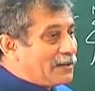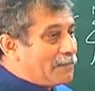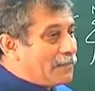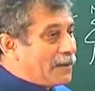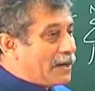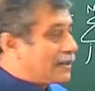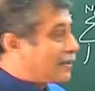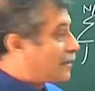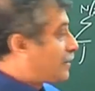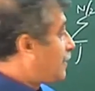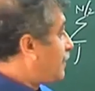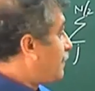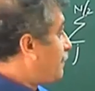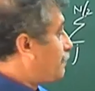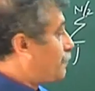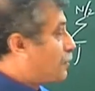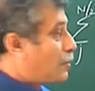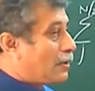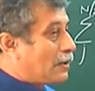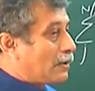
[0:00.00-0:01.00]
but
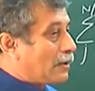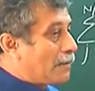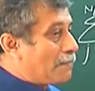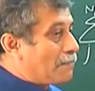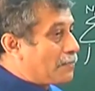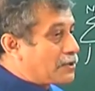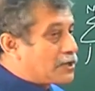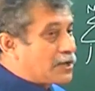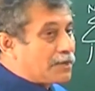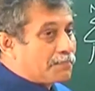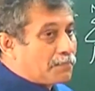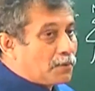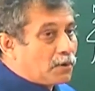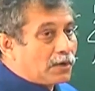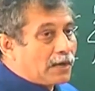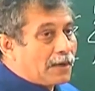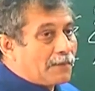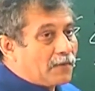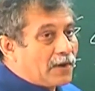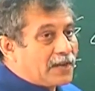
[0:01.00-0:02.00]
pro computer
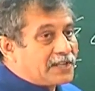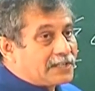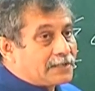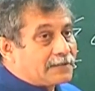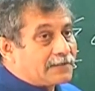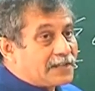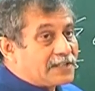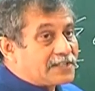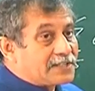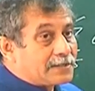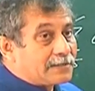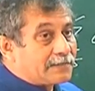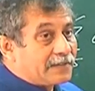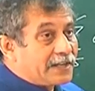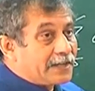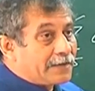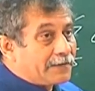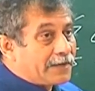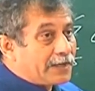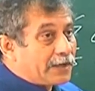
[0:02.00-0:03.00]
program wise it is very,
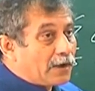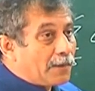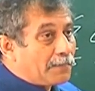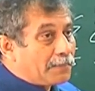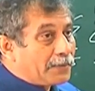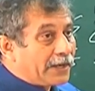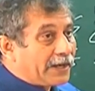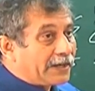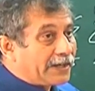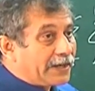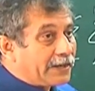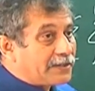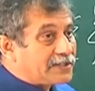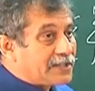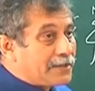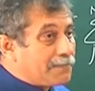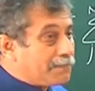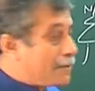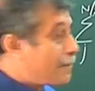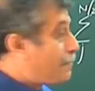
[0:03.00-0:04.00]
very, very complicated
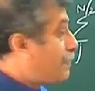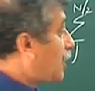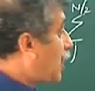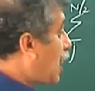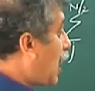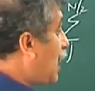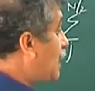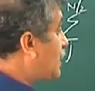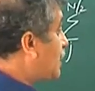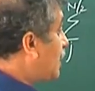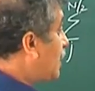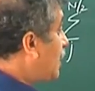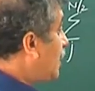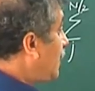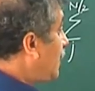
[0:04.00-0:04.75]
simply because